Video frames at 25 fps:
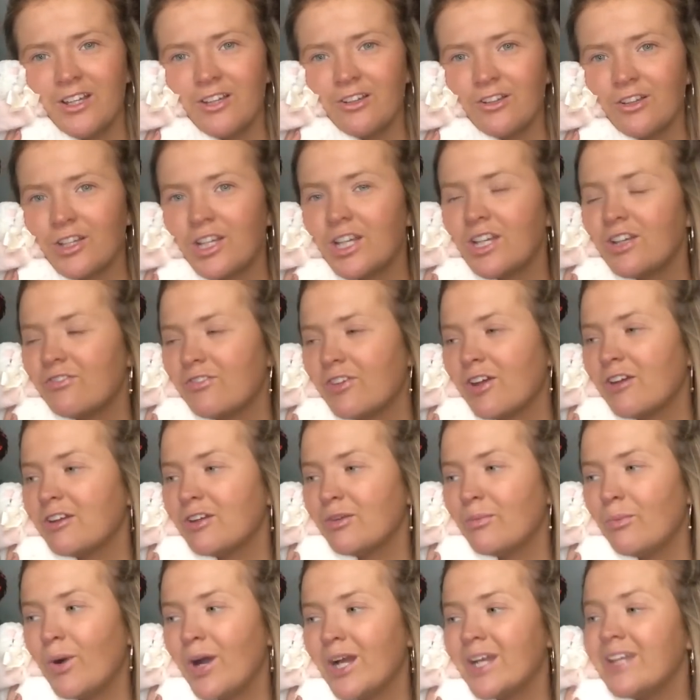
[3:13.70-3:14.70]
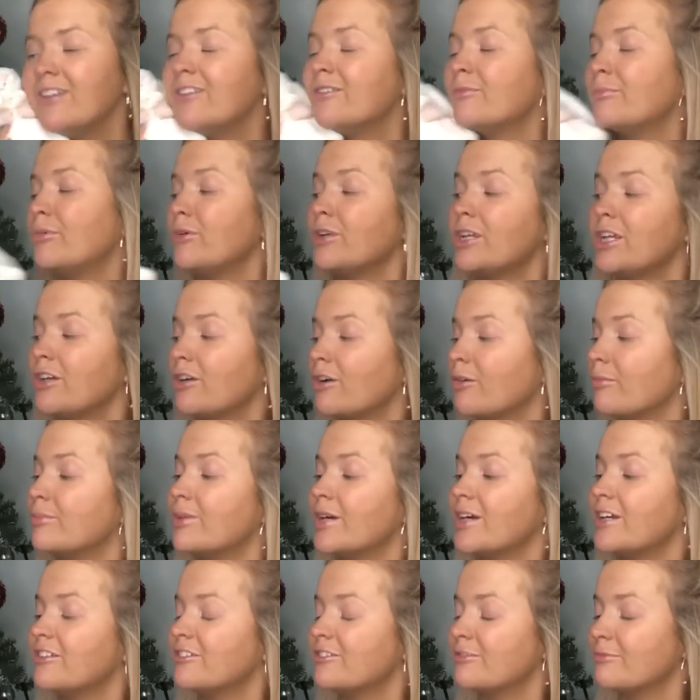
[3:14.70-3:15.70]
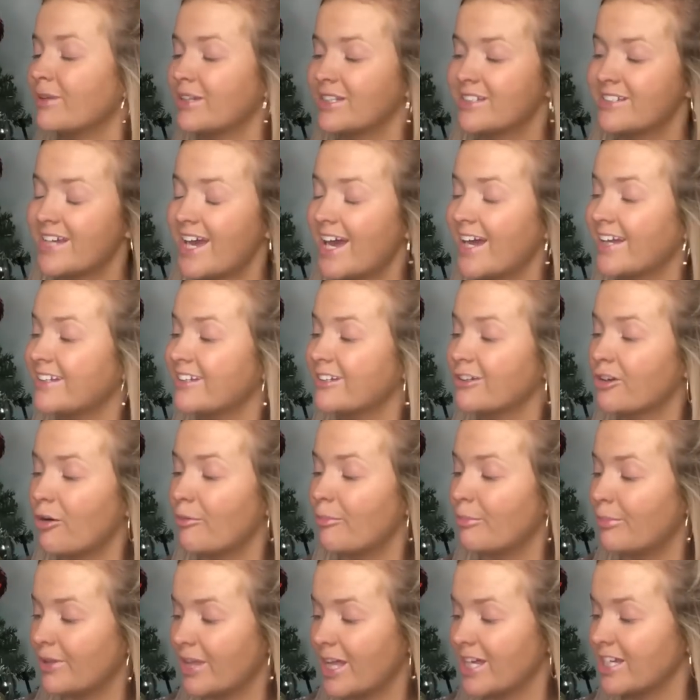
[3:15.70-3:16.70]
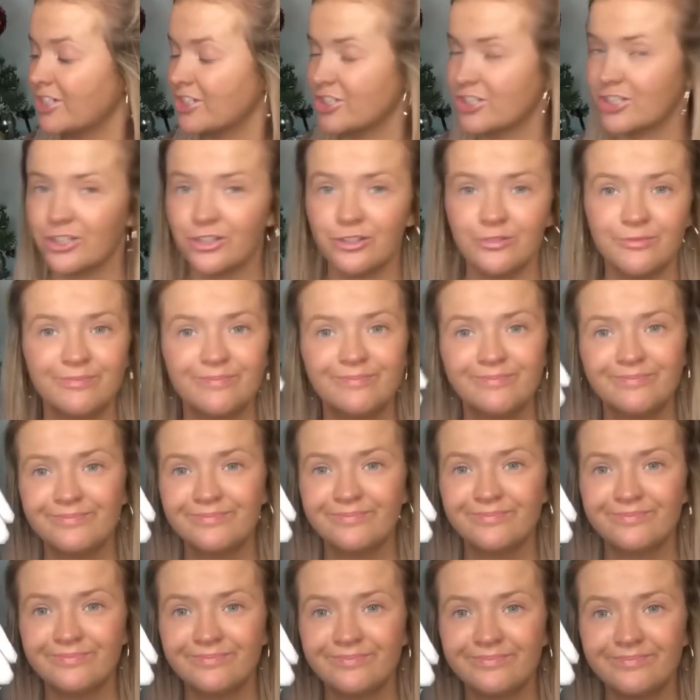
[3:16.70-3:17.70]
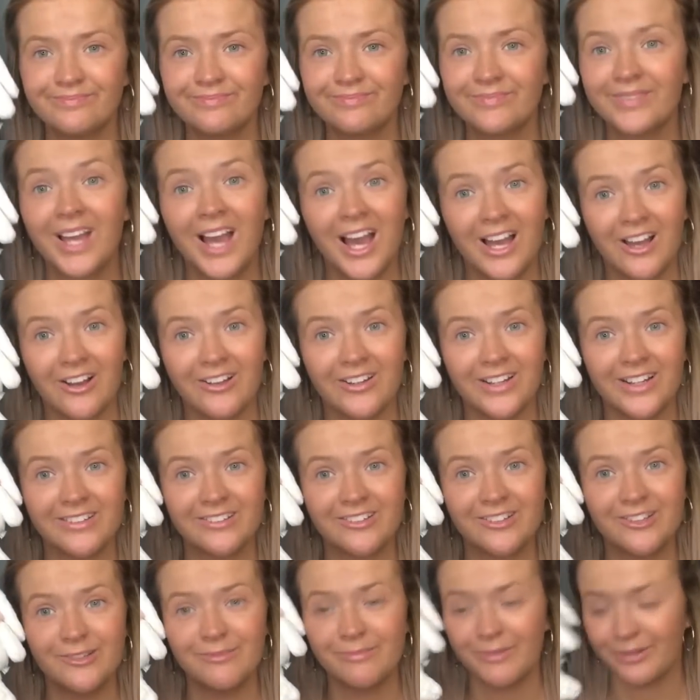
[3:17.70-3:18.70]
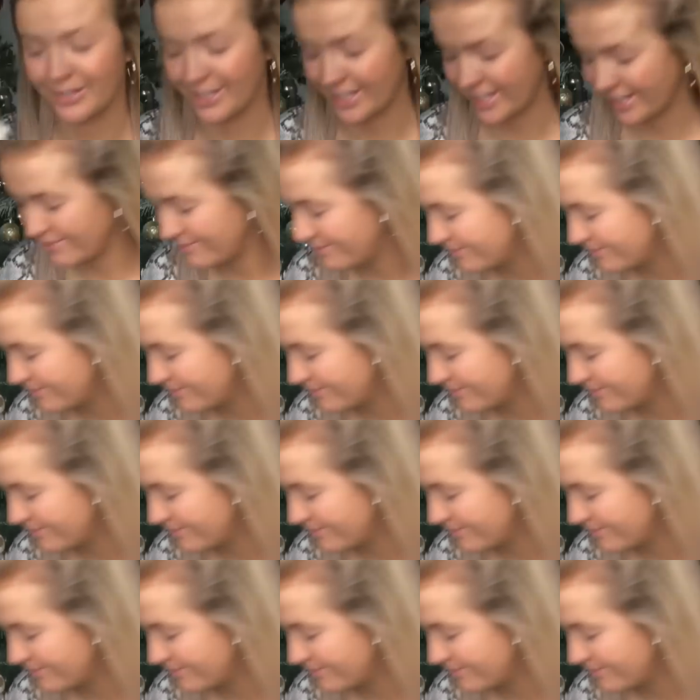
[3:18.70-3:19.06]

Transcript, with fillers: You're looking very white, Bunny, compared to my tanned complexion. I've got a nice cute bunny.